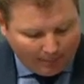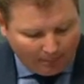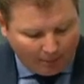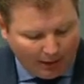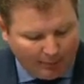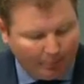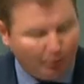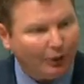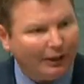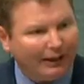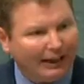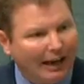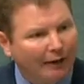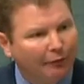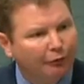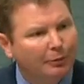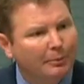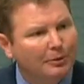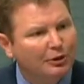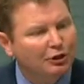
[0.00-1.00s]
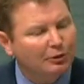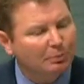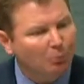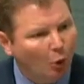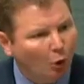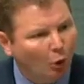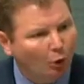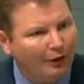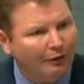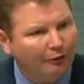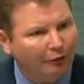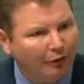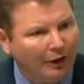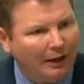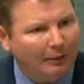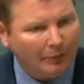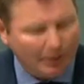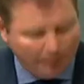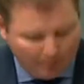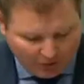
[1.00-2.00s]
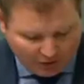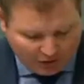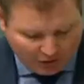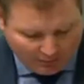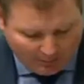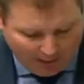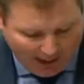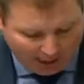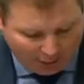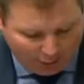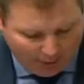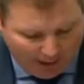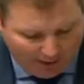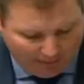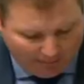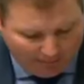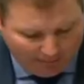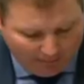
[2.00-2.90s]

people that come from a small and family business background,